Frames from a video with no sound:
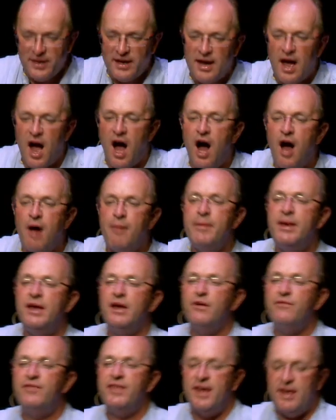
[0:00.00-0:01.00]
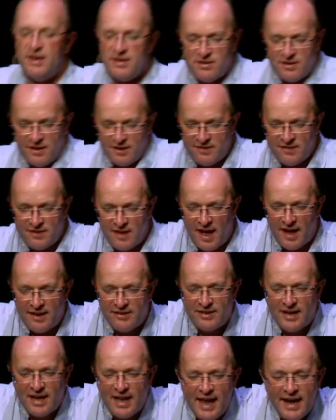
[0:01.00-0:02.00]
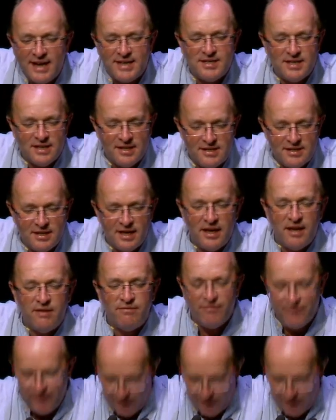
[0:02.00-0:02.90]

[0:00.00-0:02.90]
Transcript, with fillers: the army of the Indus has collected in